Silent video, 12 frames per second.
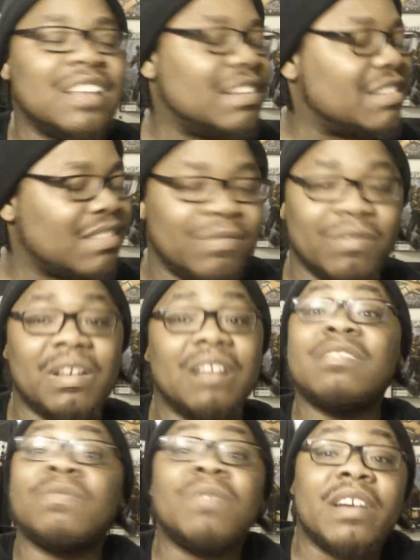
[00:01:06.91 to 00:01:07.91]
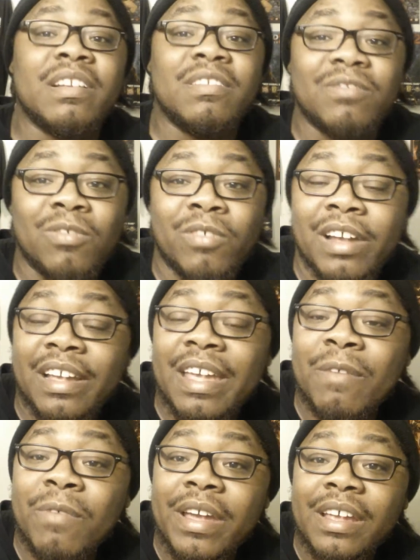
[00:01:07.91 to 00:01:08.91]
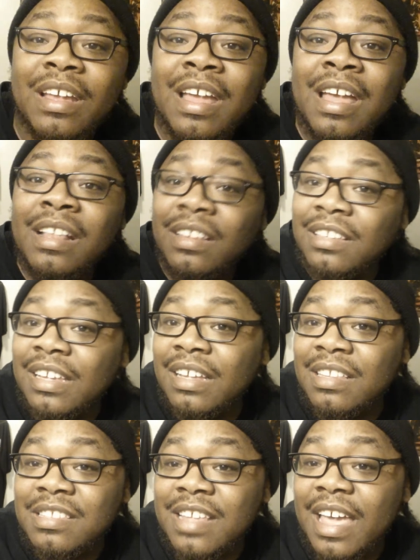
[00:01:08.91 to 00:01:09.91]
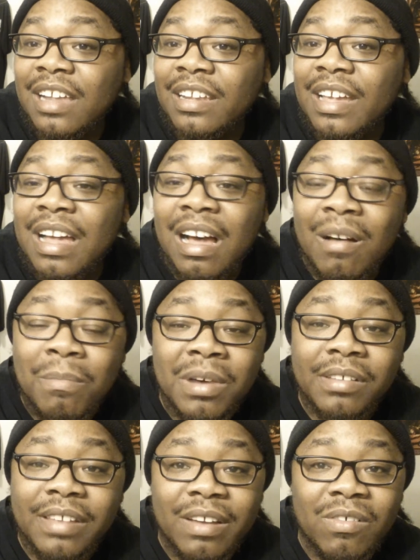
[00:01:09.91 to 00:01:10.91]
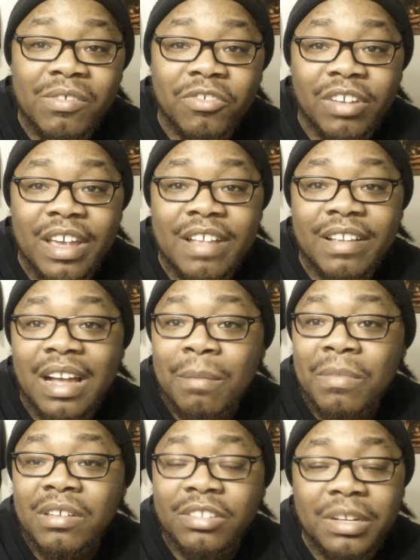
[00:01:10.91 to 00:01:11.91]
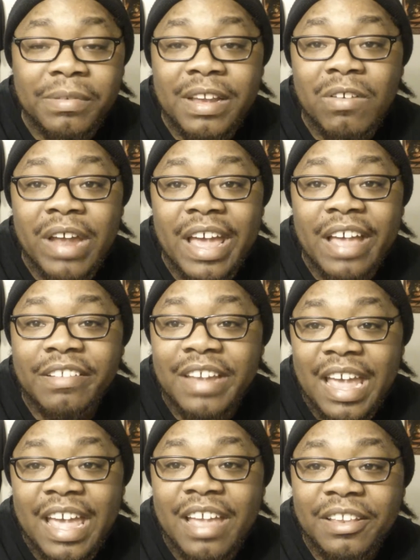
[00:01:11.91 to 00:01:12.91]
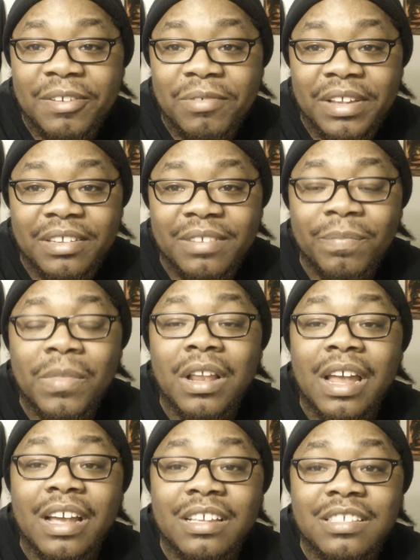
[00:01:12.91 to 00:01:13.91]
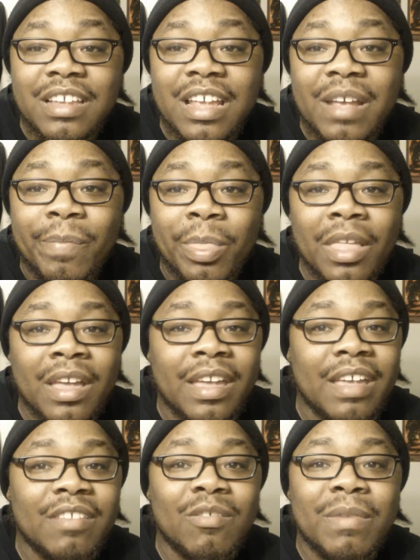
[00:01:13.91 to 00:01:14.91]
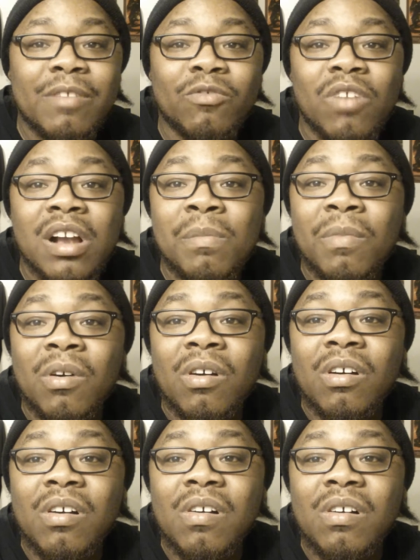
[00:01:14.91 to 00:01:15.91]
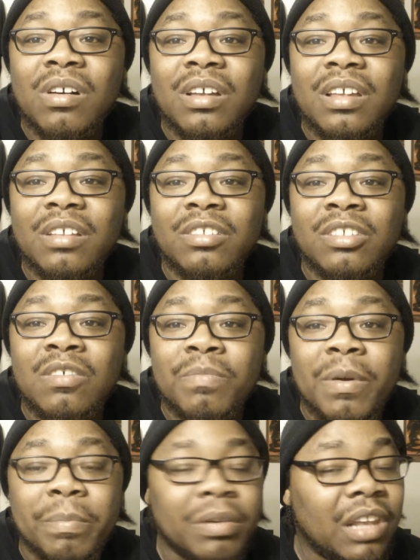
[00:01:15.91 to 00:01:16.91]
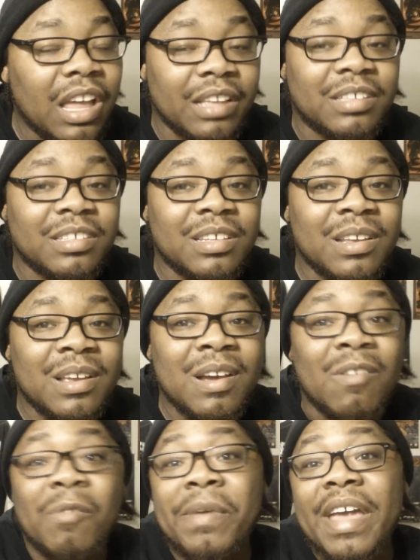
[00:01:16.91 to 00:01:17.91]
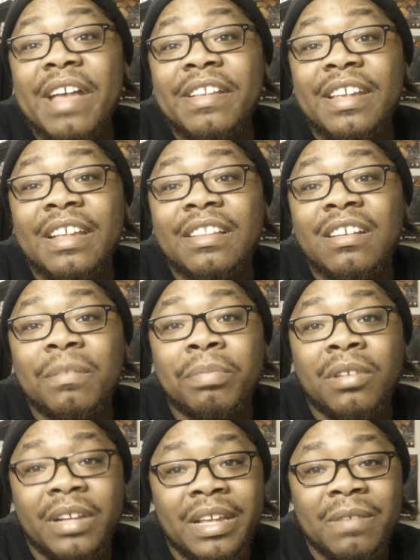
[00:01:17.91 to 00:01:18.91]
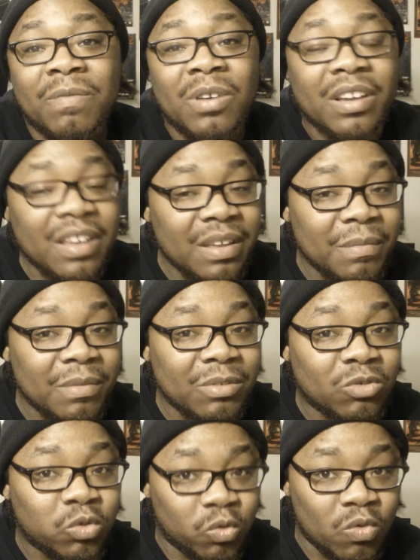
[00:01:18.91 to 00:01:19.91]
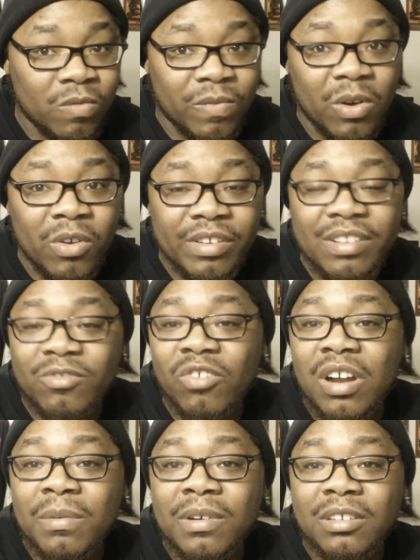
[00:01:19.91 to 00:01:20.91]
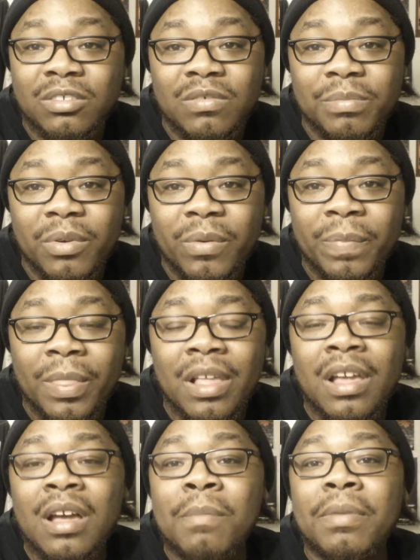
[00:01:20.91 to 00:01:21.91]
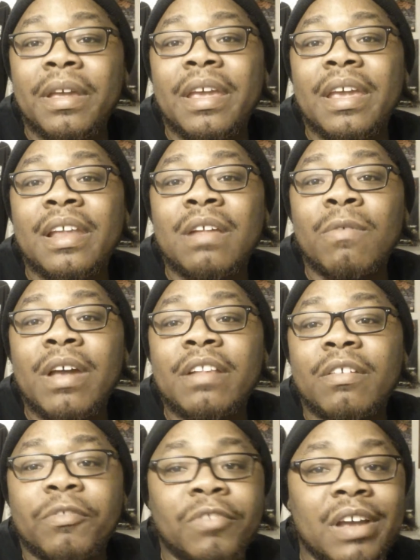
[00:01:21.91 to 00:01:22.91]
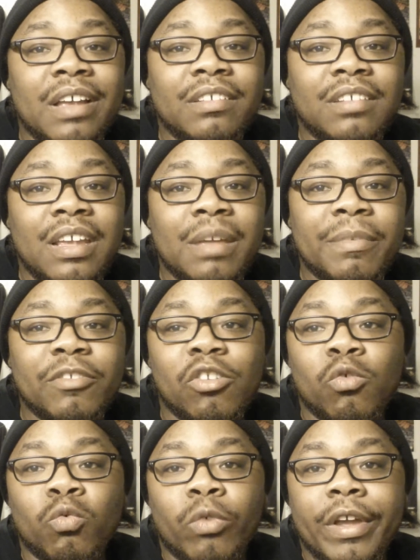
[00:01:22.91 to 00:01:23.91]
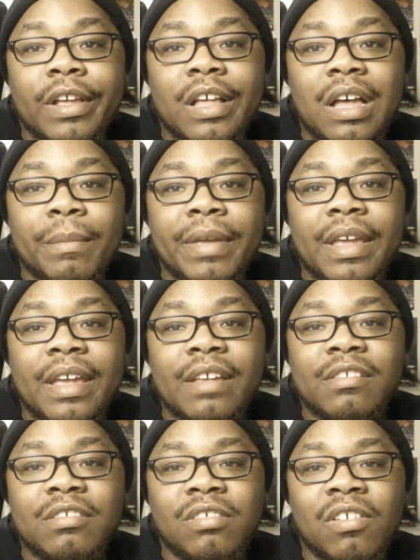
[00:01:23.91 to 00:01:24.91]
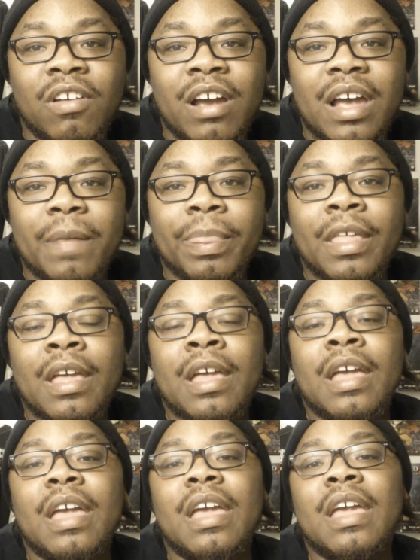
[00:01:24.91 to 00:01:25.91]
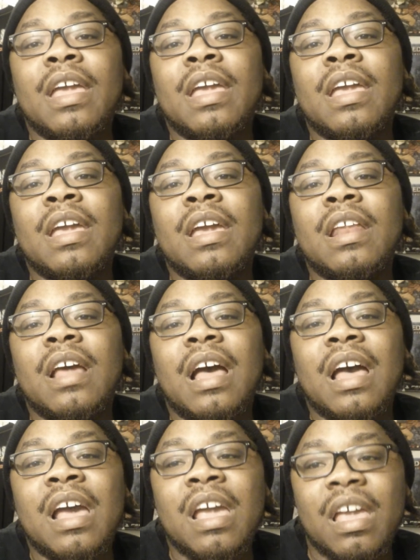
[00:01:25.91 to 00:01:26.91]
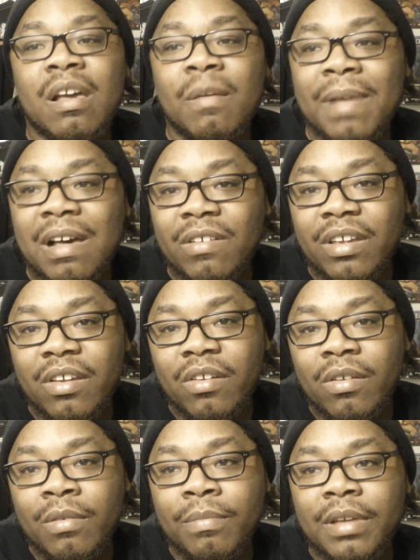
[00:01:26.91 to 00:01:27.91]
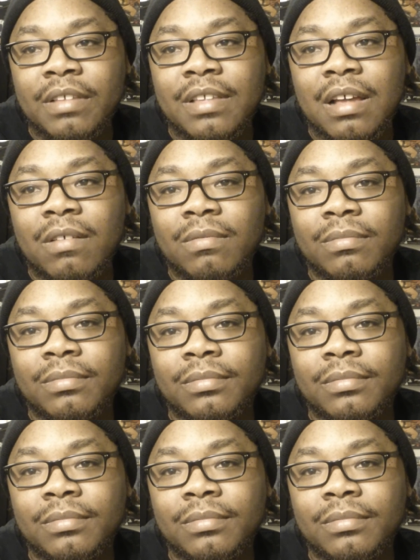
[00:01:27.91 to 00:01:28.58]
I just fucking enjoyed it. I can't wait to see exactly how much they're gonna change, how much stuff they're gonna actually add to this. Like I said, this will be Dragon Ball Super Plus, where we actually get the complete fucking true version of Dragon Ball Super. But anyway, I told you guys, thank you for your rate, comment, and subscribe. And I am out of here. Peace out.